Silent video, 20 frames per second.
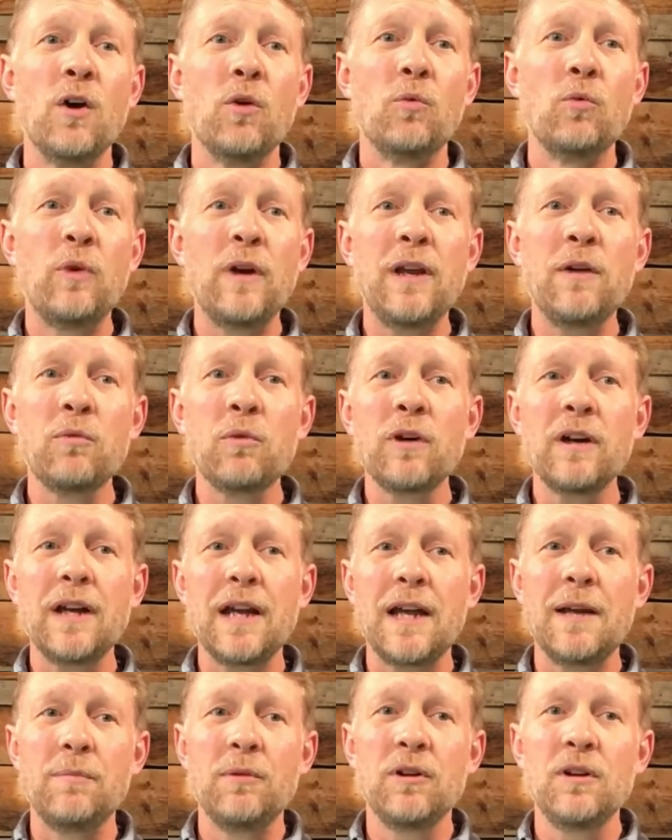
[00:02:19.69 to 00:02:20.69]
We were
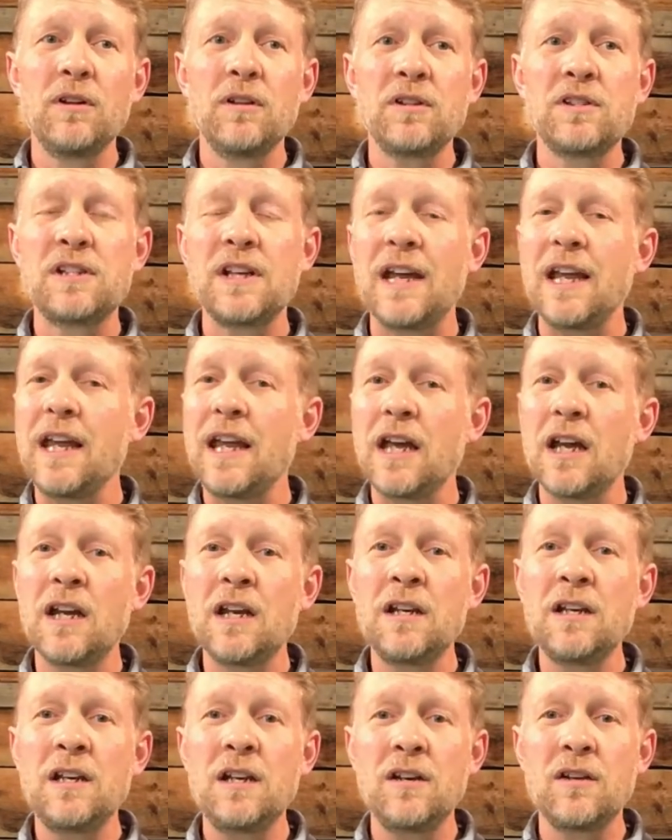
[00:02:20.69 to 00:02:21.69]
able to
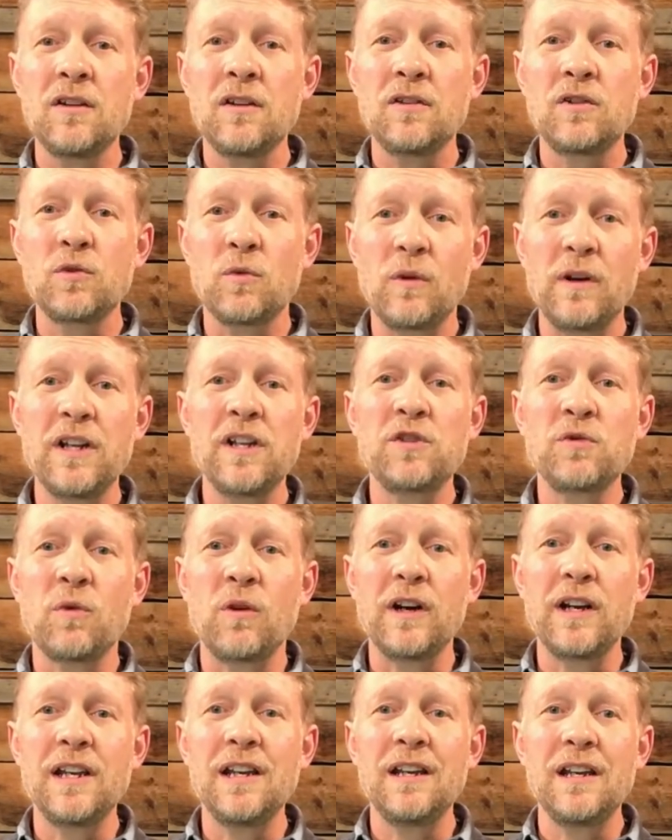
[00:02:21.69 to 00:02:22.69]
end
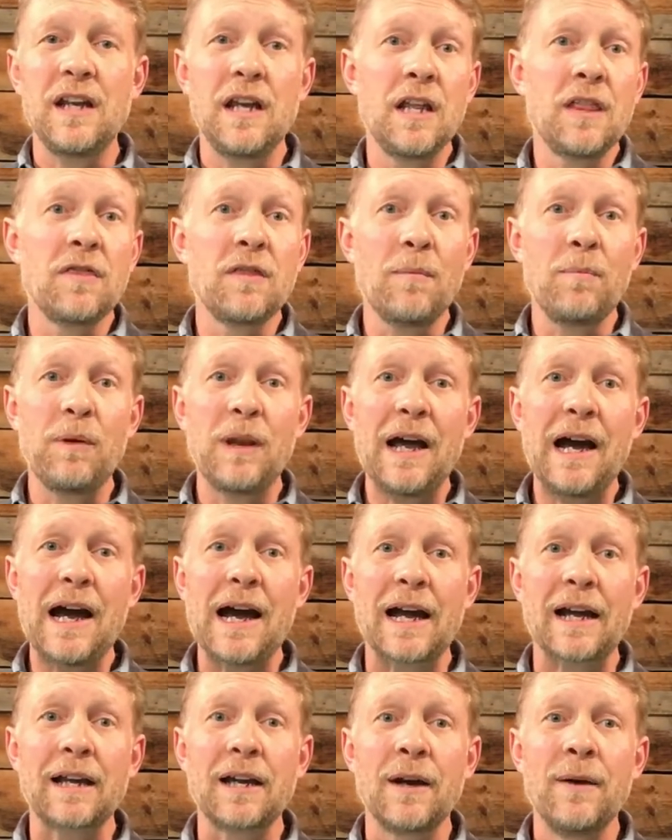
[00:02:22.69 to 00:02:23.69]
2020 in the
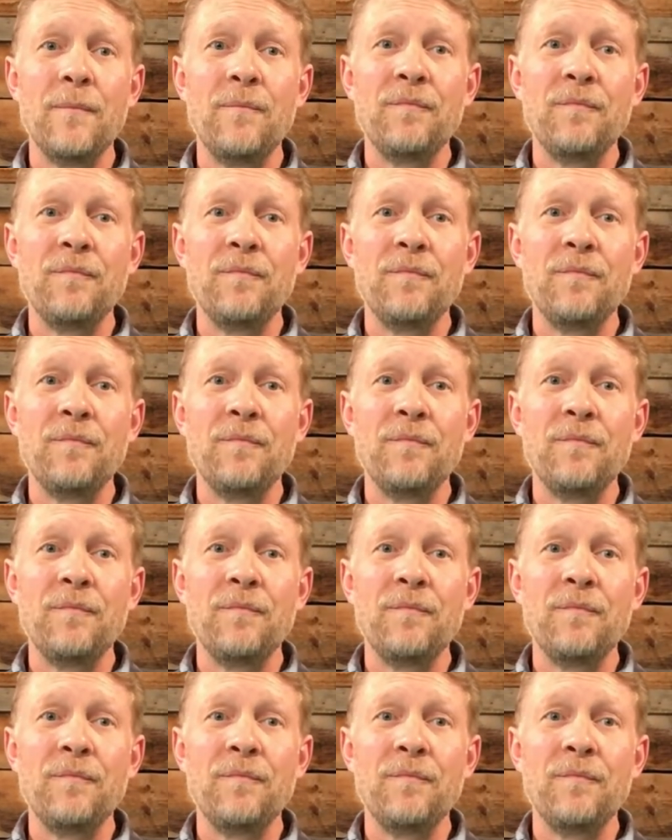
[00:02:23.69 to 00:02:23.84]
black